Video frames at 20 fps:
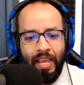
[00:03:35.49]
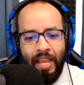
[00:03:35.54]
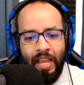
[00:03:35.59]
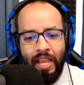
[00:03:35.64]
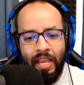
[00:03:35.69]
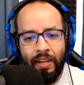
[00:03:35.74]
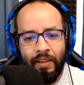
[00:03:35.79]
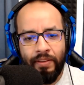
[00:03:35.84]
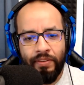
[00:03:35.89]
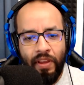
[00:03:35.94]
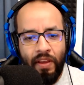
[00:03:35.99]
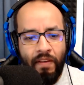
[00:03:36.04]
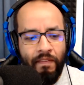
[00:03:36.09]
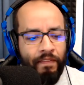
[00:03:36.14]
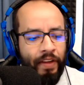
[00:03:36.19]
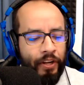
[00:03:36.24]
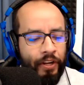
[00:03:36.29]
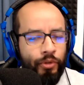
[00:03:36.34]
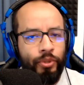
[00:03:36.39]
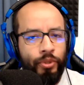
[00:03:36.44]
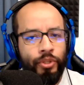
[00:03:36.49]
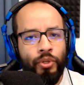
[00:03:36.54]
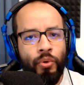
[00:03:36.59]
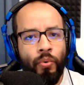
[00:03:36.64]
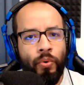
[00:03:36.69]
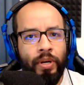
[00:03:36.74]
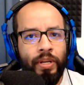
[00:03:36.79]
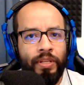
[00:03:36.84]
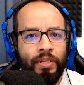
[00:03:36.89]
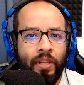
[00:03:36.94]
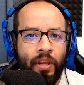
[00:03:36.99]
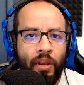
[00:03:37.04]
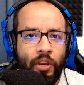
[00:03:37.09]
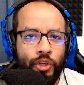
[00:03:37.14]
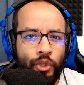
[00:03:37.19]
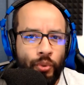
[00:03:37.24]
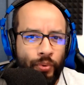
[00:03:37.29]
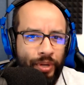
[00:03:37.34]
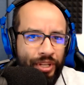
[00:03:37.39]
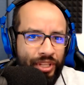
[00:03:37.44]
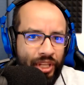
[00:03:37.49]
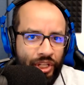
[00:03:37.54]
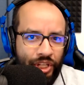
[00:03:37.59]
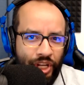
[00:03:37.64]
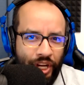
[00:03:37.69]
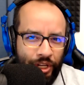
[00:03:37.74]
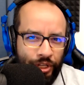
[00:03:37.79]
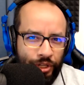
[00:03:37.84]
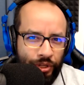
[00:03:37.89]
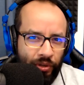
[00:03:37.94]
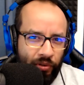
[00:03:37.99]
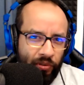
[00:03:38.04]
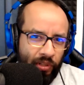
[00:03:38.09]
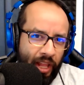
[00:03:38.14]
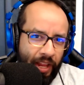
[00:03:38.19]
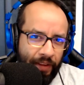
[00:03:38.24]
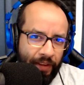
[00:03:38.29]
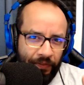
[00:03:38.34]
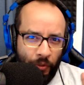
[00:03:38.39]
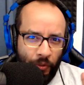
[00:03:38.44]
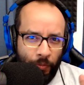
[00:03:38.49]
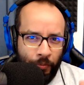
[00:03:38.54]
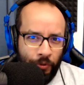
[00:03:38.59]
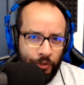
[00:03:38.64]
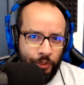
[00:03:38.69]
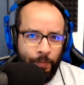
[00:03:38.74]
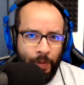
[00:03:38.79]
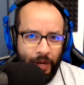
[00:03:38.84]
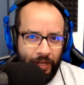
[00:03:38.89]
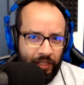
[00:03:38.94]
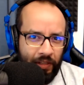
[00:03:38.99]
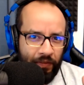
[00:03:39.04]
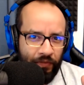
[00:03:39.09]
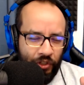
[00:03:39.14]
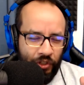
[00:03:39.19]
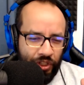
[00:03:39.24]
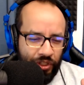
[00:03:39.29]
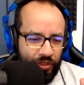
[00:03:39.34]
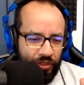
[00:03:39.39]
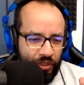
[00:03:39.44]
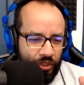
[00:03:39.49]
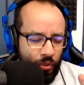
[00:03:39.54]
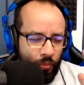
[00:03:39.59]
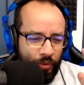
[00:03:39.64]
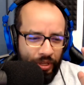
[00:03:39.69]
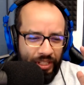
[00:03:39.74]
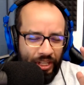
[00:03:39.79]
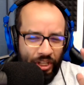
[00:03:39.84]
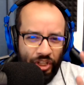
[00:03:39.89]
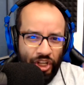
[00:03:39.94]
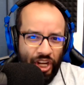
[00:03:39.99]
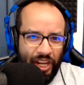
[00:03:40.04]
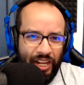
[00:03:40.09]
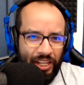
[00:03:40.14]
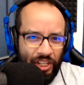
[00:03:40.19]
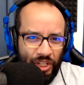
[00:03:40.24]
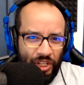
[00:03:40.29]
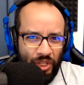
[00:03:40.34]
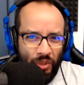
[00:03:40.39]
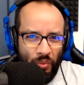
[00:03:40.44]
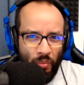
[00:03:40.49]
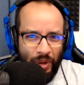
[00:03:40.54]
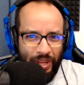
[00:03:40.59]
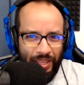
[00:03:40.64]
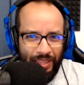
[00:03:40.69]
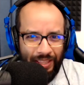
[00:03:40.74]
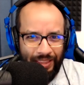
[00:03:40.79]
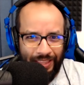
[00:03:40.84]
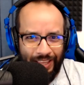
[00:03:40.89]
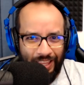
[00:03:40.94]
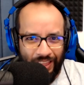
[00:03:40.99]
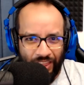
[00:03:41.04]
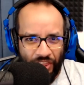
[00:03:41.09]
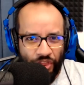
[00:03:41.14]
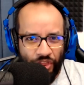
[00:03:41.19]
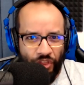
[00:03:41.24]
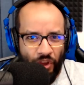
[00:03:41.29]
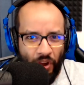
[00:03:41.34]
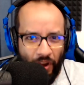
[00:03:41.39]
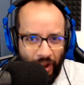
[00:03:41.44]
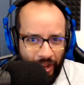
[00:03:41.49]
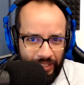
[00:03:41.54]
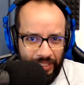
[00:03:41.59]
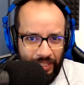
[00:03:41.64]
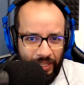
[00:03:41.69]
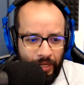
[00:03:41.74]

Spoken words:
It is veteran stories, stories that changed their life, their perspective, stories that changed the way that they thought.